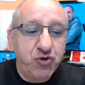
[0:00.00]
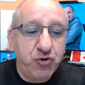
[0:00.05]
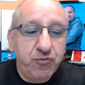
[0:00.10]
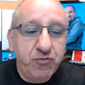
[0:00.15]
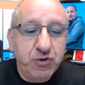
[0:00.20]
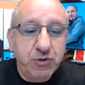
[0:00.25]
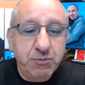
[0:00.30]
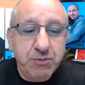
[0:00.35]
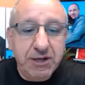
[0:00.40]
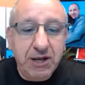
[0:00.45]
show
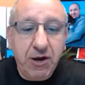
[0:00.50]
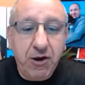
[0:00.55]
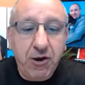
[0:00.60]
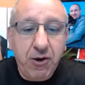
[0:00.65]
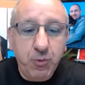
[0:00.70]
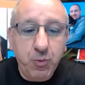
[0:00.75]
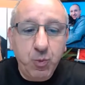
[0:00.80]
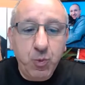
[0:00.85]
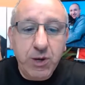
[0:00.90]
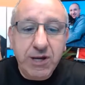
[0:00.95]
would be
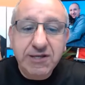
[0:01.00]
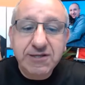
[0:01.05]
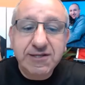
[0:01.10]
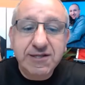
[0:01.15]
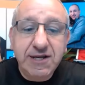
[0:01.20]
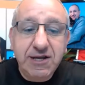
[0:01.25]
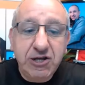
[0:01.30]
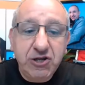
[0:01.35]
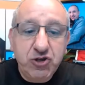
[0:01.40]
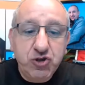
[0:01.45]
on
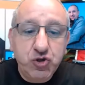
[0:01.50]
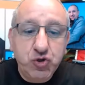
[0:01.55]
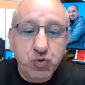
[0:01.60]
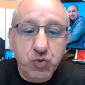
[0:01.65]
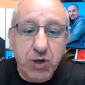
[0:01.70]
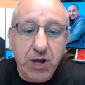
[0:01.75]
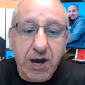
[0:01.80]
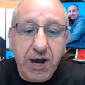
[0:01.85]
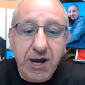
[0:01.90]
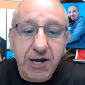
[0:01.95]
Wednesday,
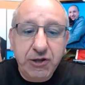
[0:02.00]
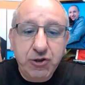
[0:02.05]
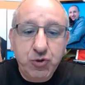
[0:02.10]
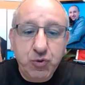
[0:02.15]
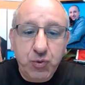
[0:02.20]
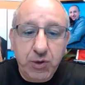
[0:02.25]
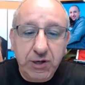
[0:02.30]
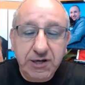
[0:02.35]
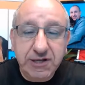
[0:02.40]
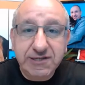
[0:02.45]
July
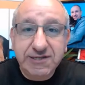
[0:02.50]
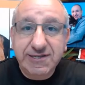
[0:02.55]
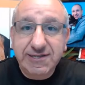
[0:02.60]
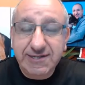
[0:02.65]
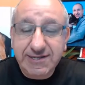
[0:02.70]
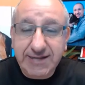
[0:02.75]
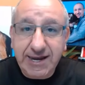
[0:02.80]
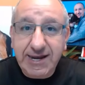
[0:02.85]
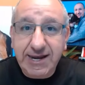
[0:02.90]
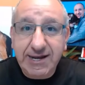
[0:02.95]

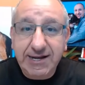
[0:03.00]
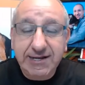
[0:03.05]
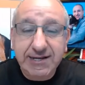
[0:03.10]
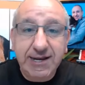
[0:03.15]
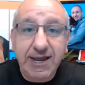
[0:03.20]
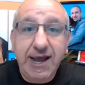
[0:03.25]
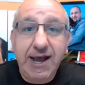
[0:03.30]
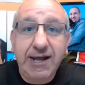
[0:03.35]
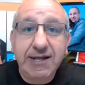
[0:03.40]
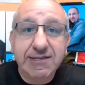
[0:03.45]

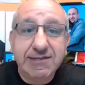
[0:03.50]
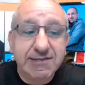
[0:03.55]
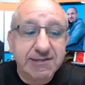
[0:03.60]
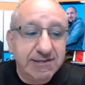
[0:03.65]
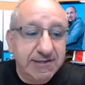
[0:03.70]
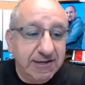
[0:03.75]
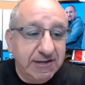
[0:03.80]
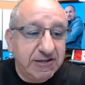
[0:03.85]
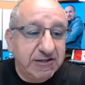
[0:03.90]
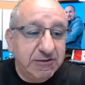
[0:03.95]
22nd at
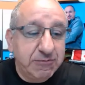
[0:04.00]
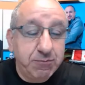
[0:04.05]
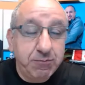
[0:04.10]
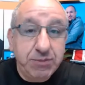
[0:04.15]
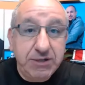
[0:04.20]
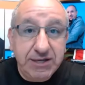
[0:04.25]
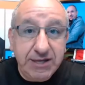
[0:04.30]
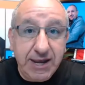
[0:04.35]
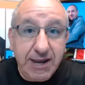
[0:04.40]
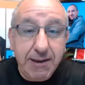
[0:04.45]
6
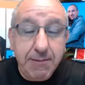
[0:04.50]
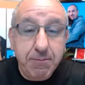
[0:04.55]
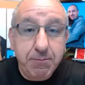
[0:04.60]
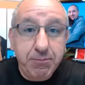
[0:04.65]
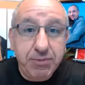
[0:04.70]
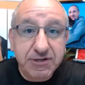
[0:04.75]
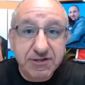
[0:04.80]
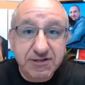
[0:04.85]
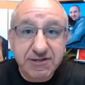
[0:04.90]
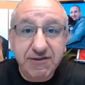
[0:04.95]
p.m.
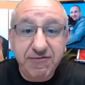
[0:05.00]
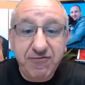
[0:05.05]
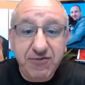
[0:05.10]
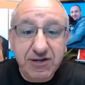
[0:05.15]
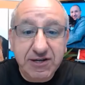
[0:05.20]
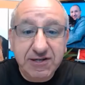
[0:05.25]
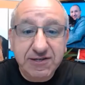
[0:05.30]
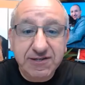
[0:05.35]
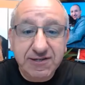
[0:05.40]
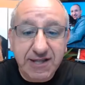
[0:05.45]

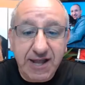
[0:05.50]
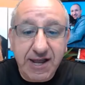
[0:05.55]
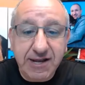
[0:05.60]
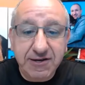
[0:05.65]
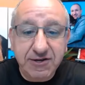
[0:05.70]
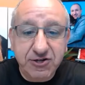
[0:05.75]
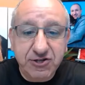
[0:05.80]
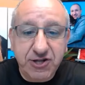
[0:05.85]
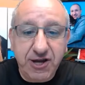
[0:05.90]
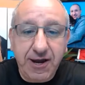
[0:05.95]
Pacific
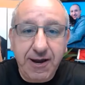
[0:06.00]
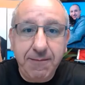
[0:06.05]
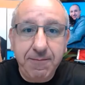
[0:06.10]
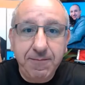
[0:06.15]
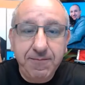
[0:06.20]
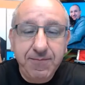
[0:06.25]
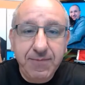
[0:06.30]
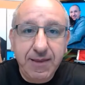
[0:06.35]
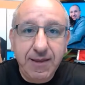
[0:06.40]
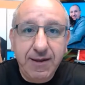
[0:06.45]
Standard Time.
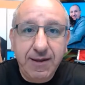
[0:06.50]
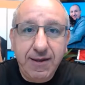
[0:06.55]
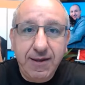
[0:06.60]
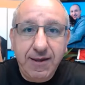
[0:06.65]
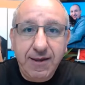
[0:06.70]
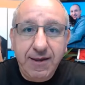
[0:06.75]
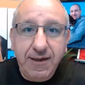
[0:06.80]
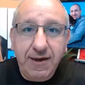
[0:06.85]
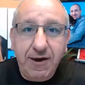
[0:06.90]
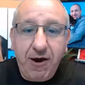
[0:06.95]

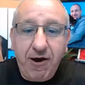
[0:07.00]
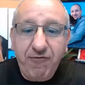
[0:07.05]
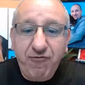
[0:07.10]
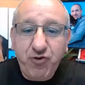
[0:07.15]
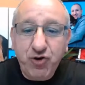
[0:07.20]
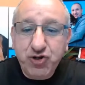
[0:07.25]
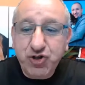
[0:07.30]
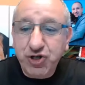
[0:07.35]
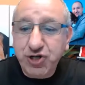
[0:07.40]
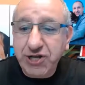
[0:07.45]

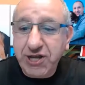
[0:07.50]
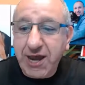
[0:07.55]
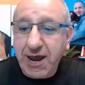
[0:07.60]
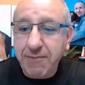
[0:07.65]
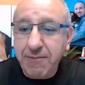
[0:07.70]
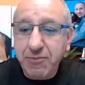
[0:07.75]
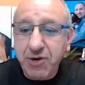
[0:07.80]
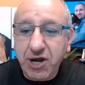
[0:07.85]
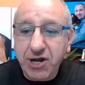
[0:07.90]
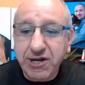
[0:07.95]
Unfortunately,
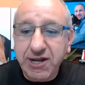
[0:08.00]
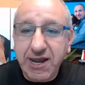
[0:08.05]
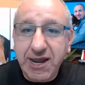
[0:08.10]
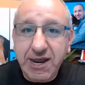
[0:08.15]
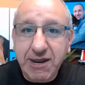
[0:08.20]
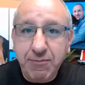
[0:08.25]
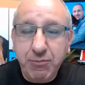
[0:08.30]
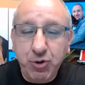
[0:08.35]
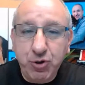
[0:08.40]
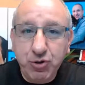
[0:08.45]
I'm not
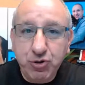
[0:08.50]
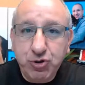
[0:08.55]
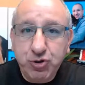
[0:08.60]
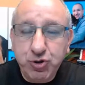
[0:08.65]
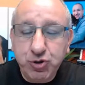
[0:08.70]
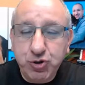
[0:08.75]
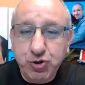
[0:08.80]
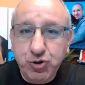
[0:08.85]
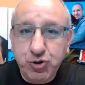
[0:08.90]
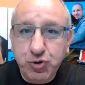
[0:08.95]
able
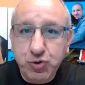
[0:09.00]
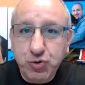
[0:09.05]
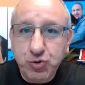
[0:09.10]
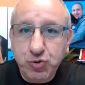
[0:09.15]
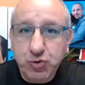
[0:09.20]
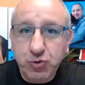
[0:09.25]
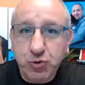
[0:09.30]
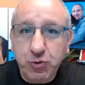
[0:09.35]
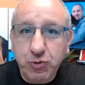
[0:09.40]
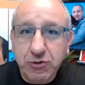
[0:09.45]
to
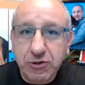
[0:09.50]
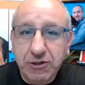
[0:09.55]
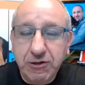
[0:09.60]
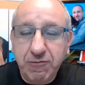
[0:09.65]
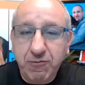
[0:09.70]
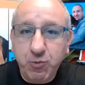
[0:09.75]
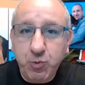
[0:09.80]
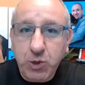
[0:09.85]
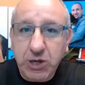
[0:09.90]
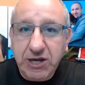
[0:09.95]
do the
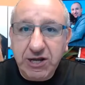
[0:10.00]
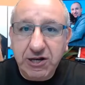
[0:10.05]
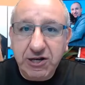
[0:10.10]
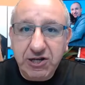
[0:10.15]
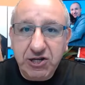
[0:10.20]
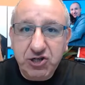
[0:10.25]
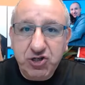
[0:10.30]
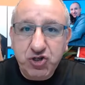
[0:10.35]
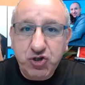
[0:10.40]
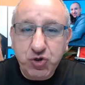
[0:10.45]

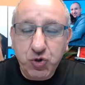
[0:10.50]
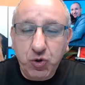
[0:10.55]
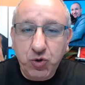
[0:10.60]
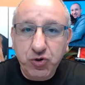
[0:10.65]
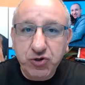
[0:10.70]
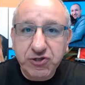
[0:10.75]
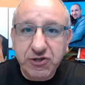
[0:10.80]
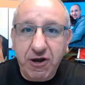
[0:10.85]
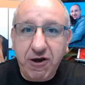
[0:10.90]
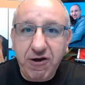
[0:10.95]
weekly
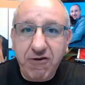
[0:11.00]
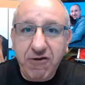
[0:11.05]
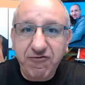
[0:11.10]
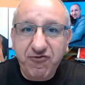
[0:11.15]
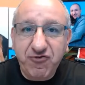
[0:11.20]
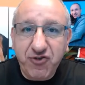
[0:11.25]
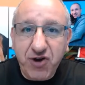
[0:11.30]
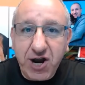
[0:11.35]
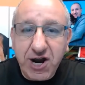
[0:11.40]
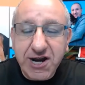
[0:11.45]
shows on
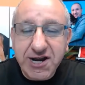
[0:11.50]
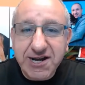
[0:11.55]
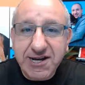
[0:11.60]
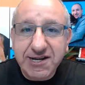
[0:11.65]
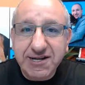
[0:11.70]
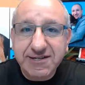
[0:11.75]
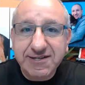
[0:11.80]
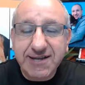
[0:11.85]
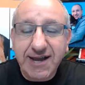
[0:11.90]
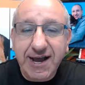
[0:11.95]

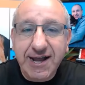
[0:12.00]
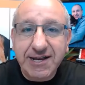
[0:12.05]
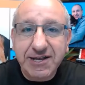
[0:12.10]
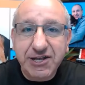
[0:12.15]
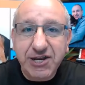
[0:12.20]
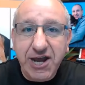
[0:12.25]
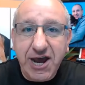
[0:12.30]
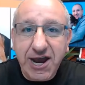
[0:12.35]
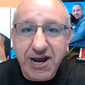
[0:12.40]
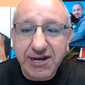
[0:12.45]
Fridays at
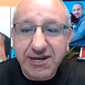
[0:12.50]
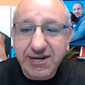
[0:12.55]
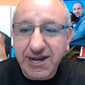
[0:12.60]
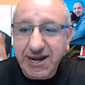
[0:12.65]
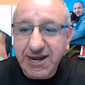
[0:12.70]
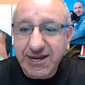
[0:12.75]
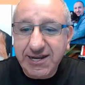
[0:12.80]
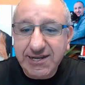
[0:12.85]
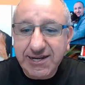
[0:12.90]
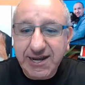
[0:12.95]
9
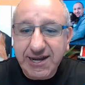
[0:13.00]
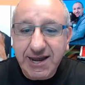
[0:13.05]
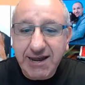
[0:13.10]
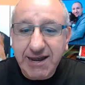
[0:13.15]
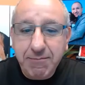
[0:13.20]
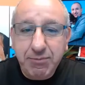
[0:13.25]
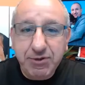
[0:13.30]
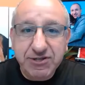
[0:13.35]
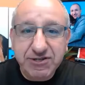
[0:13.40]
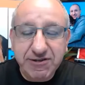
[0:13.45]

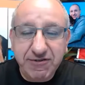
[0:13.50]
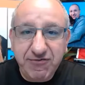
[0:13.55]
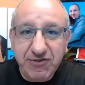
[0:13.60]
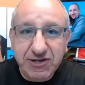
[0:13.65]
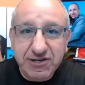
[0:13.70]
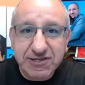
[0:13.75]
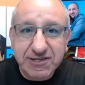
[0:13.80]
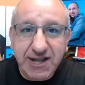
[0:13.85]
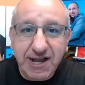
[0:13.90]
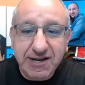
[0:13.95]
a.m.
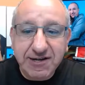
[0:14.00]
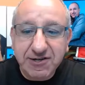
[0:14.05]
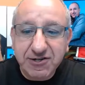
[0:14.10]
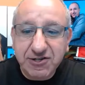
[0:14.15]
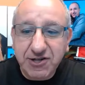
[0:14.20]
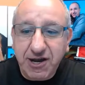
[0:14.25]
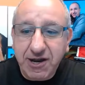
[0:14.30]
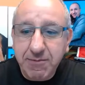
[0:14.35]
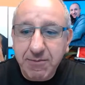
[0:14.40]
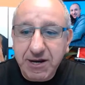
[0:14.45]
Pacific
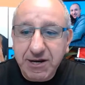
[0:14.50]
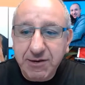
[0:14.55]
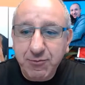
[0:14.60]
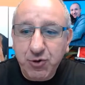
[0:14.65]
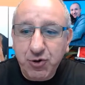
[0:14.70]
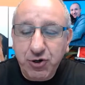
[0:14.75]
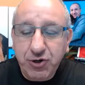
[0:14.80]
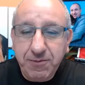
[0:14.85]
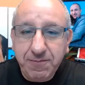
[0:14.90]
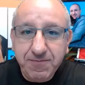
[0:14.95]
Standard Time
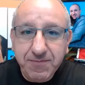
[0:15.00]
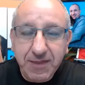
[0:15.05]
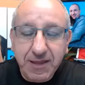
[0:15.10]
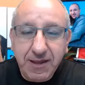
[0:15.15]
anymore.